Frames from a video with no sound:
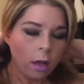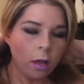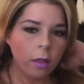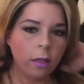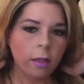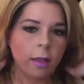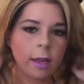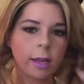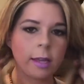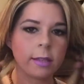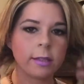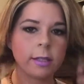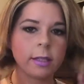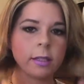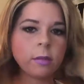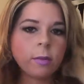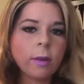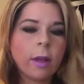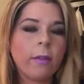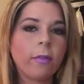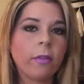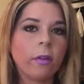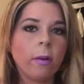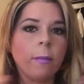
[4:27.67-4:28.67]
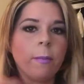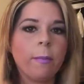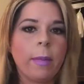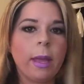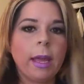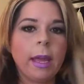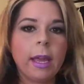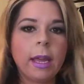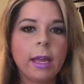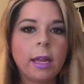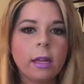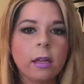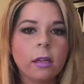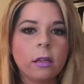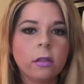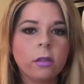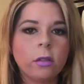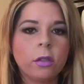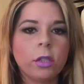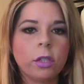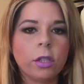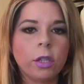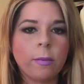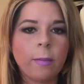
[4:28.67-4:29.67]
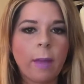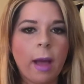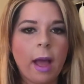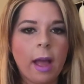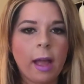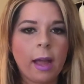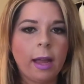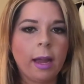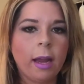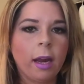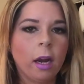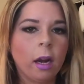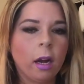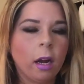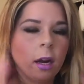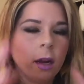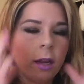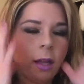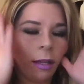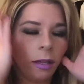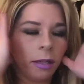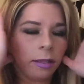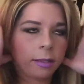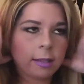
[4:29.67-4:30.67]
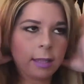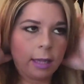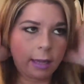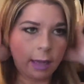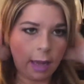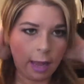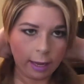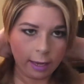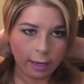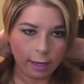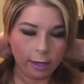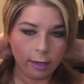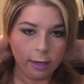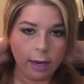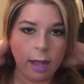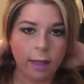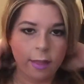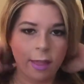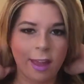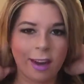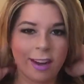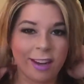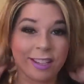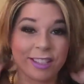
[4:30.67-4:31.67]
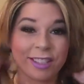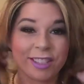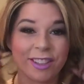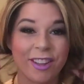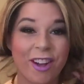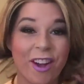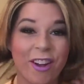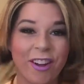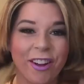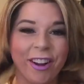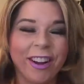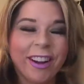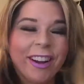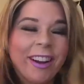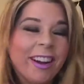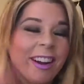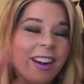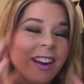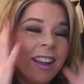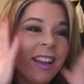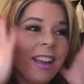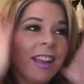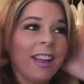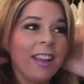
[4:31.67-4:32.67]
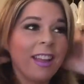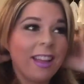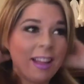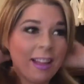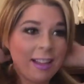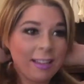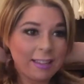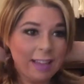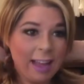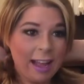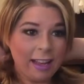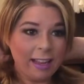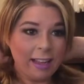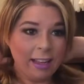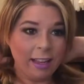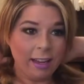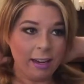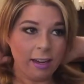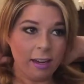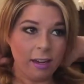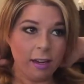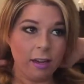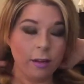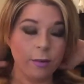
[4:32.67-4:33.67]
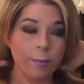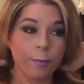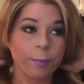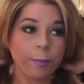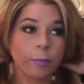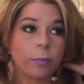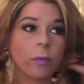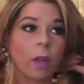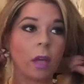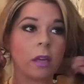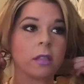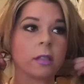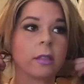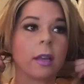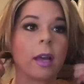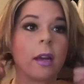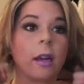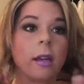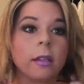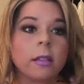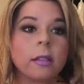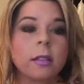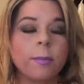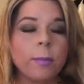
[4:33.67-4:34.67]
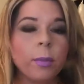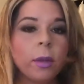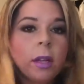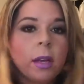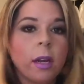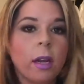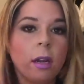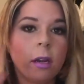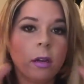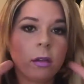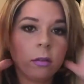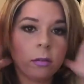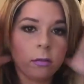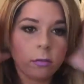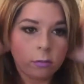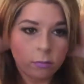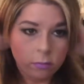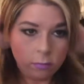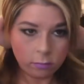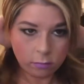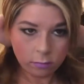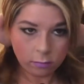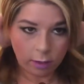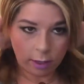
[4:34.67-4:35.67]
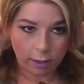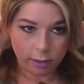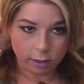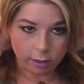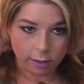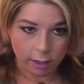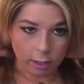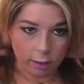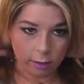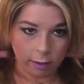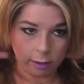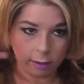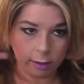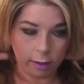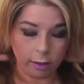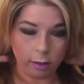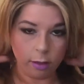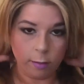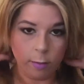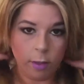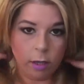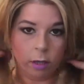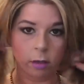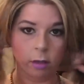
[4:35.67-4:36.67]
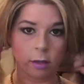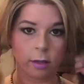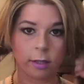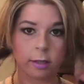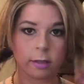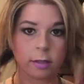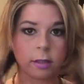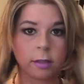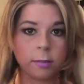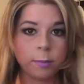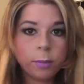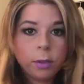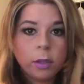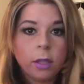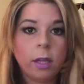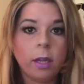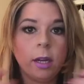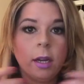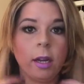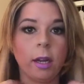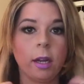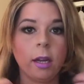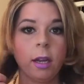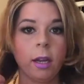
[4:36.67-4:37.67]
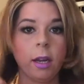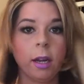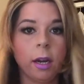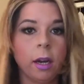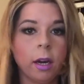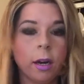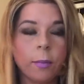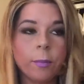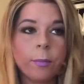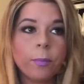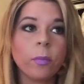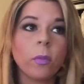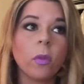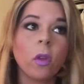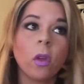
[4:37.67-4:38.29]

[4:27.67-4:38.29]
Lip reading: the easiest way for me to do my hair is, like, now that it's longer, is I just kind of split it. So I just get it right there in the middle and then split it here,